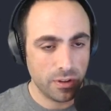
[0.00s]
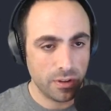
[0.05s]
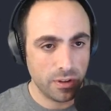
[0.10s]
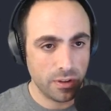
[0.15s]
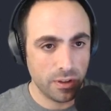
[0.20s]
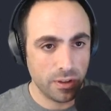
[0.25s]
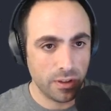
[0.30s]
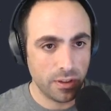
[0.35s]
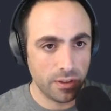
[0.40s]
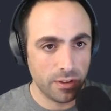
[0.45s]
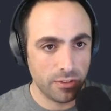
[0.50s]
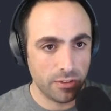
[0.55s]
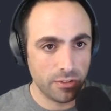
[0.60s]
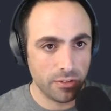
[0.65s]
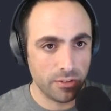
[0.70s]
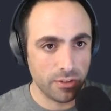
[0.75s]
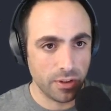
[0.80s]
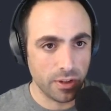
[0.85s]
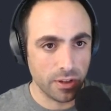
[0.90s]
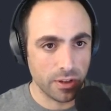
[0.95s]
And this is
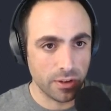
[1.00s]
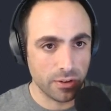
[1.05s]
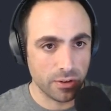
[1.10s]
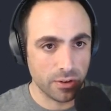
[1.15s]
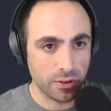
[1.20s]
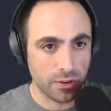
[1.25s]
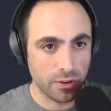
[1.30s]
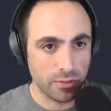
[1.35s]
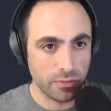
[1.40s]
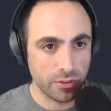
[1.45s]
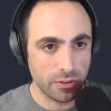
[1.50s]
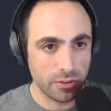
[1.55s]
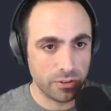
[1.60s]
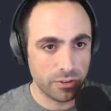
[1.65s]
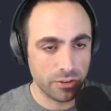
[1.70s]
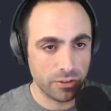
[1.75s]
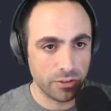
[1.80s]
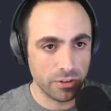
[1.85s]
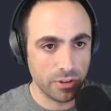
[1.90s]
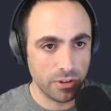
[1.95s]
not under
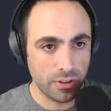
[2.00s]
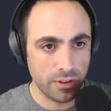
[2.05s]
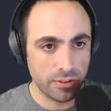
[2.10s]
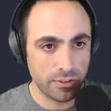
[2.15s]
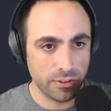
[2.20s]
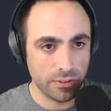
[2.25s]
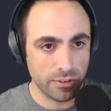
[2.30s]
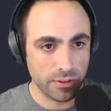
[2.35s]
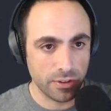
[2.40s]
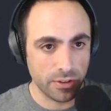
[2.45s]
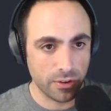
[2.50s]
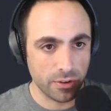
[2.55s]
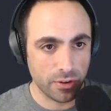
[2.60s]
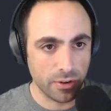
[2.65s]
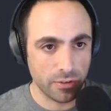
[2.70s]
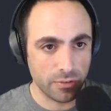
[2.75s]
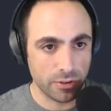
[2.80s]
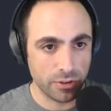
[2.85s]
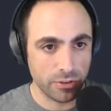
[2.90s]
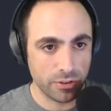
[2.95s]
conversation list, it's under
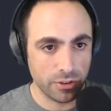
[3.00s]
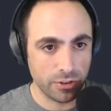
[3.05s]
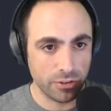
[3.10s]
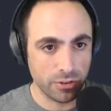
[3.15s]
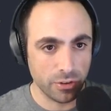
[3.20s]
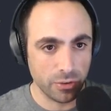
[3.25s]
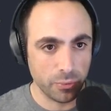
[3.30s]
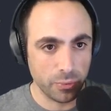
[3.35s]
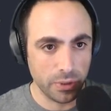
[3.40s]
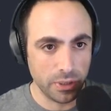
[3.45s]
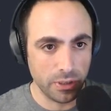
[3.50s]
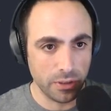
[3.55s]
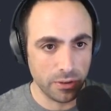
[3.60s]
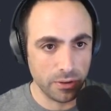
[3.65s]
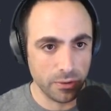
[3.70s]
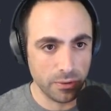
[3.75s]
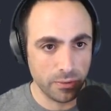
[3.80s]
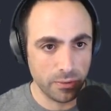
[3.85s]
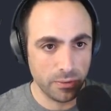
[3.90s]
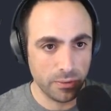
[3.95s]
conversation
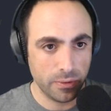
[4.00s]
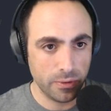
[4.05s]
window.